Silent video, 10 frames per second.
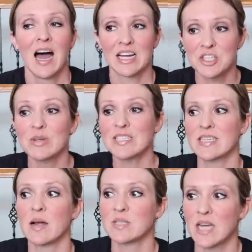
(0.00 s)
I do it
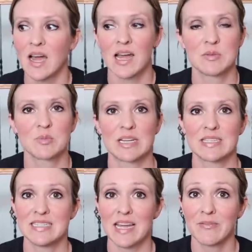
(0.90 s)
sometimes, but
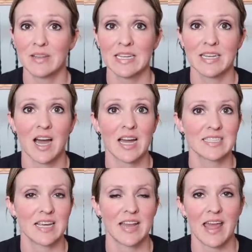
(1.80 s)
it's definitely
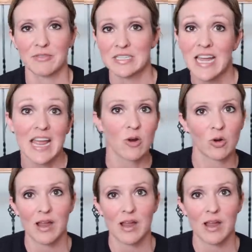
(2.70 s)
not an every day or